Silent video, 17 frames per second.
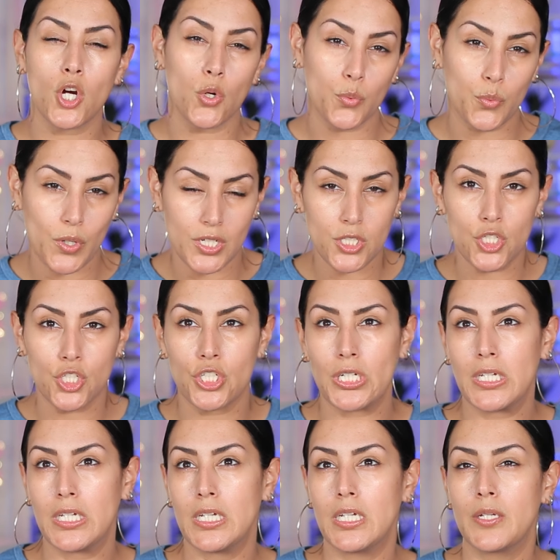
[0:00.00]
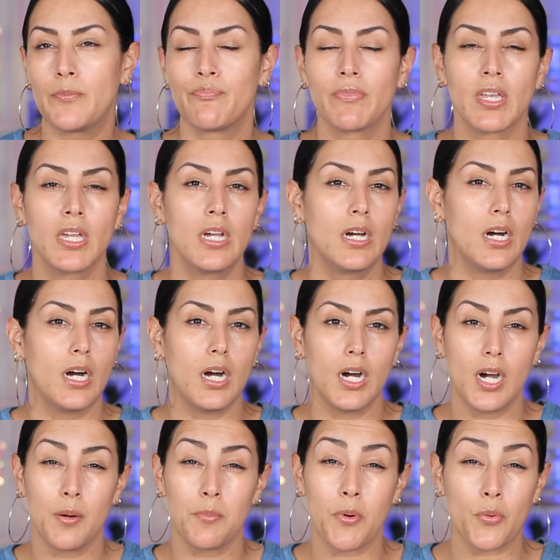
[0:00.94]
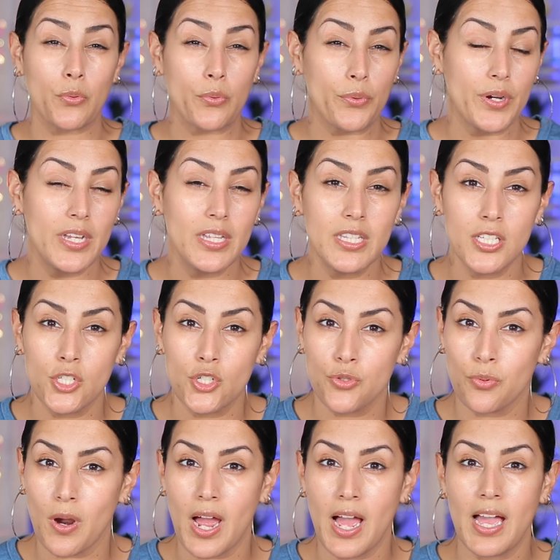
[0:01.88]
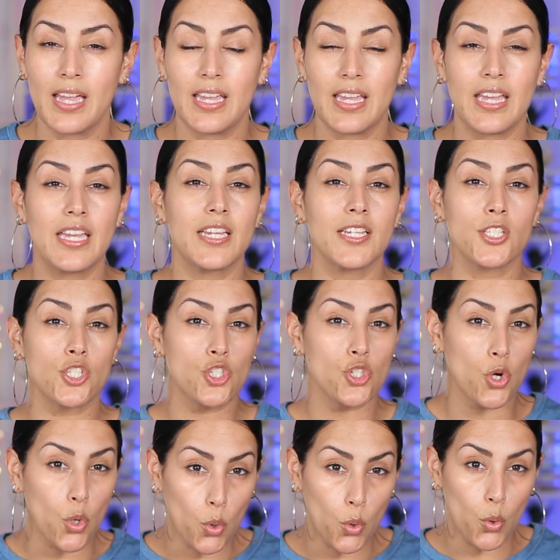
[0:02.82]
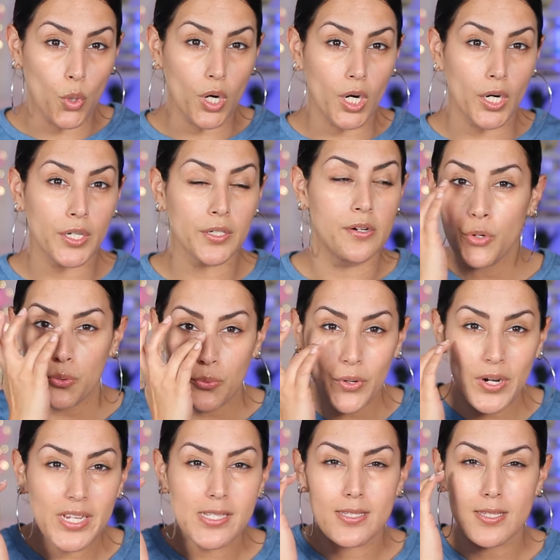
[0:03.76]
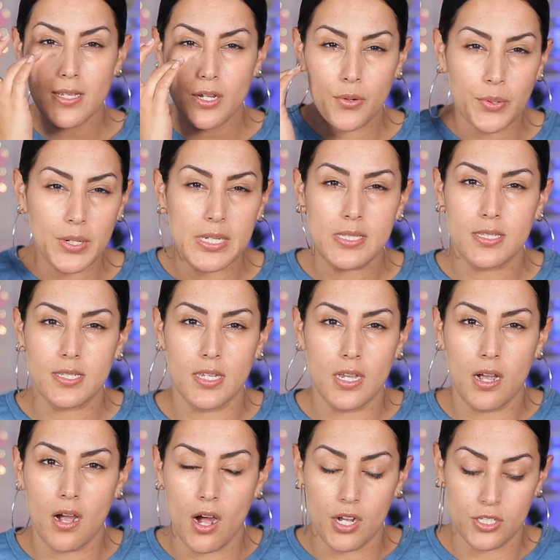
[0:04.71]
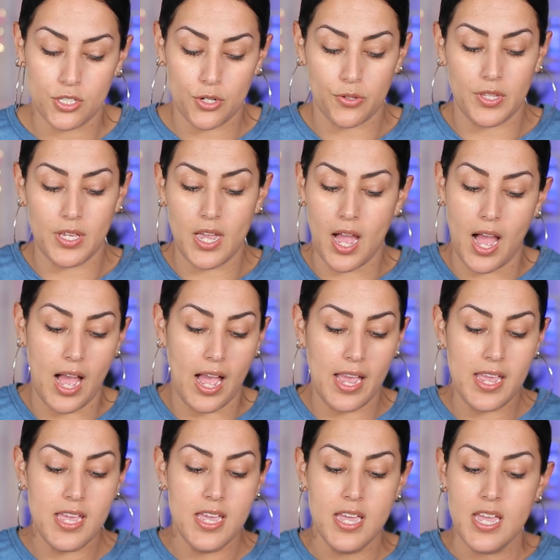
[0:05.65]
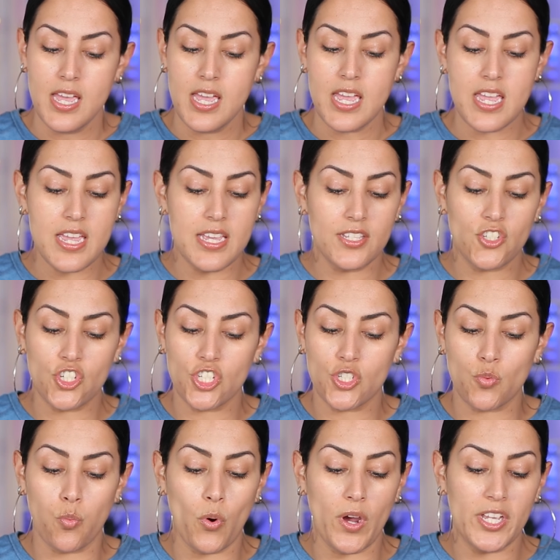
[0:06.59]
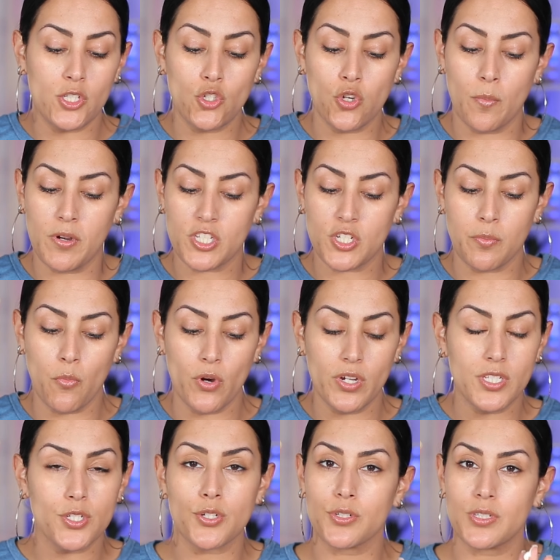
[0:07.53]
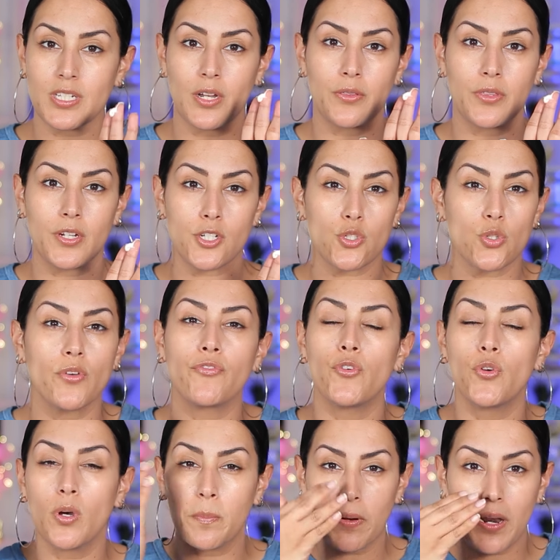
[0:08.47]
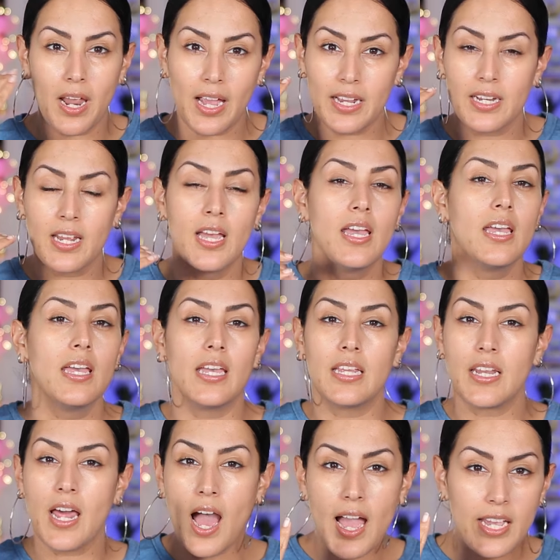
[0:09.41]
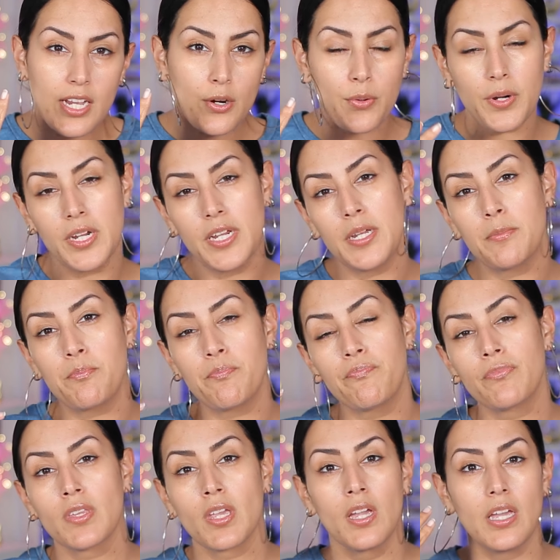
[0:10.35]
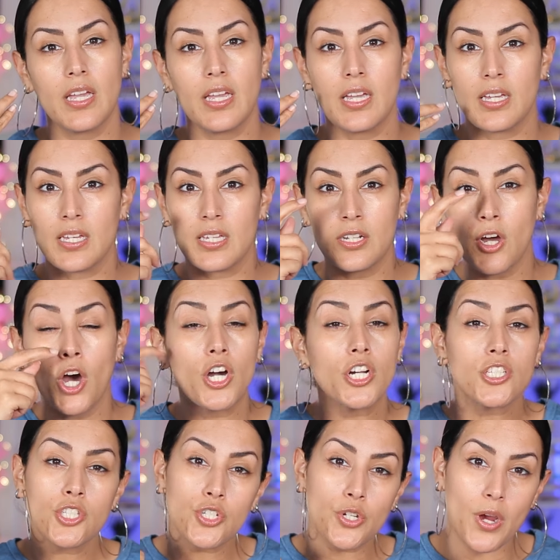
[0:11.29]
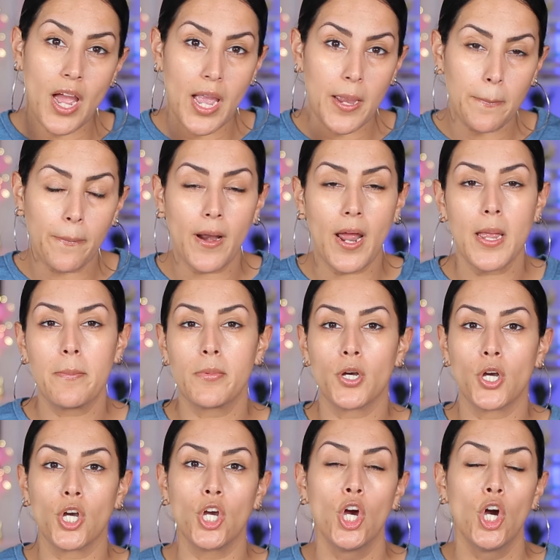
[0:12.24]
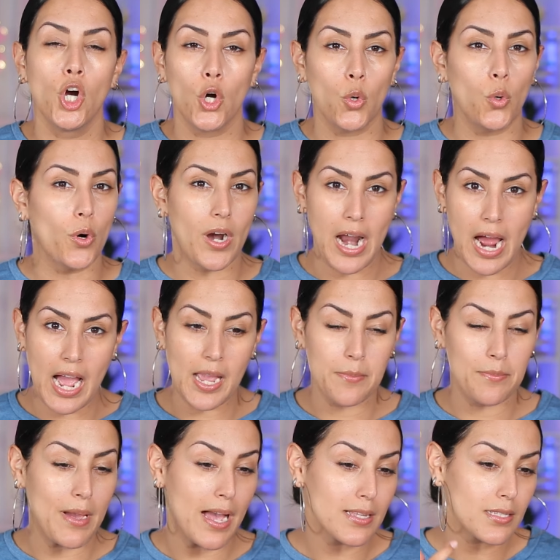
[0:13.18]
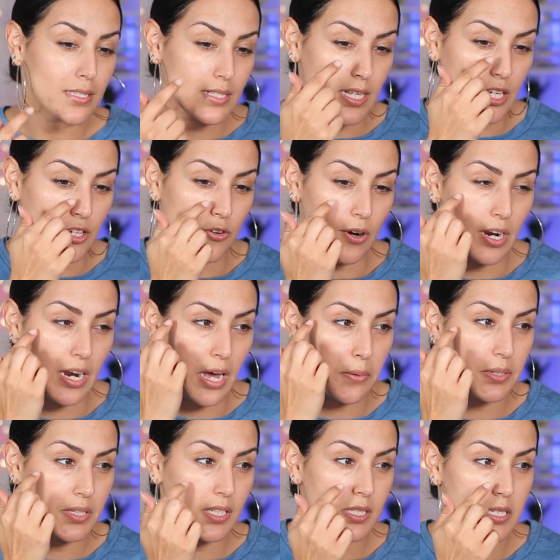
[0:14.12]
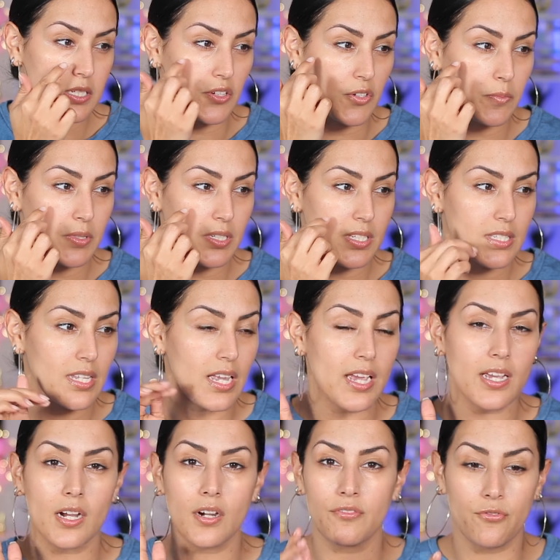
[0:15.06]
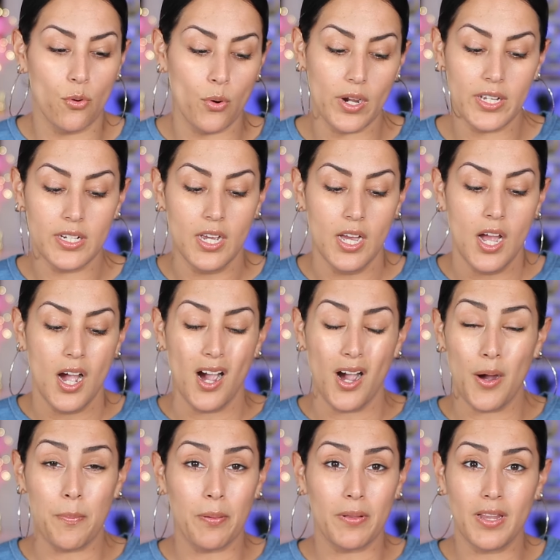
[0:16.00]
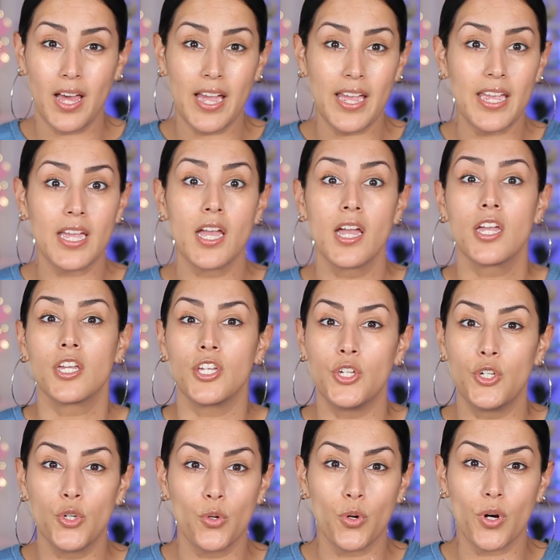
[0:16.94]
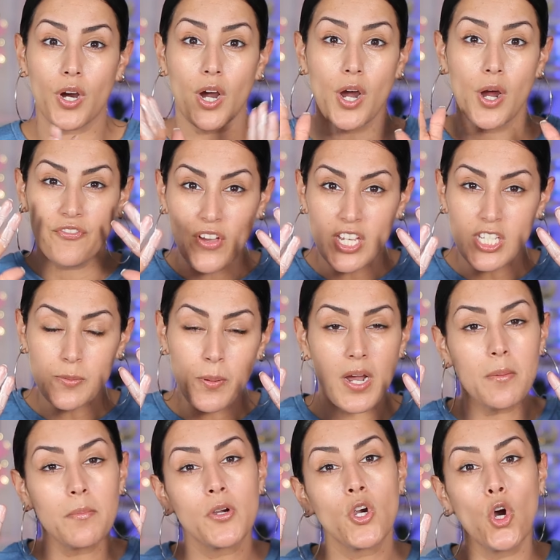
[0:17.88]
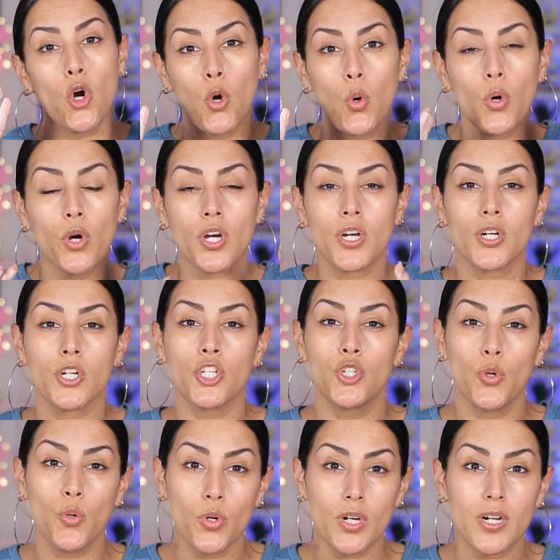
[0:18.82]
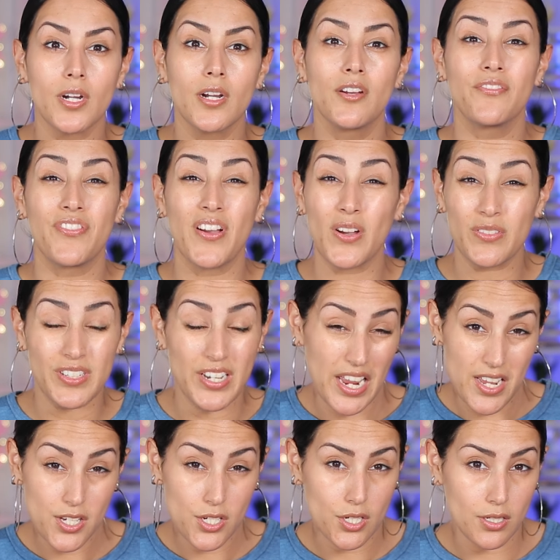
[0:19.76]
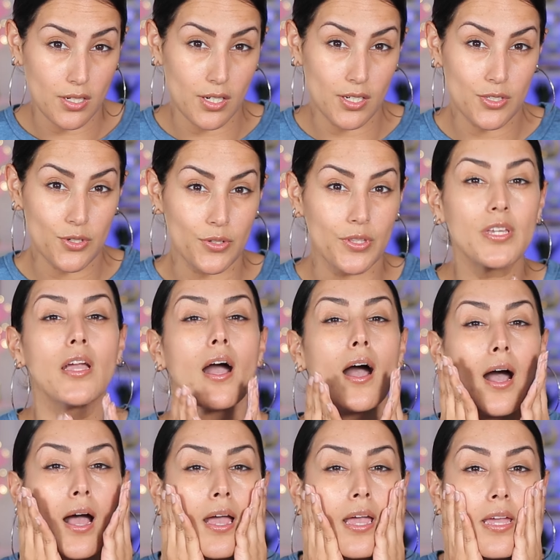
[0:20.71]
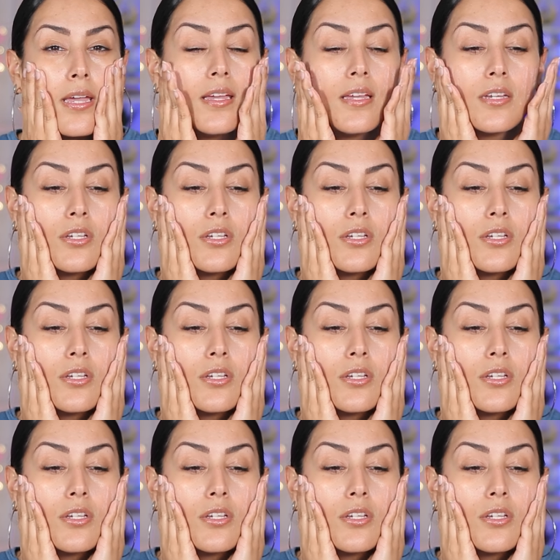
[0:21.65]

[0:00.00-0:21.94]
crunchy, um, really dry and or crazy creasing under the eye is just way too much moisture down there. So if you applied an eye cream, an under eye primer, or eye masks and you're allowing the serum to stay, avoid applying your face primer or your foundation under the eye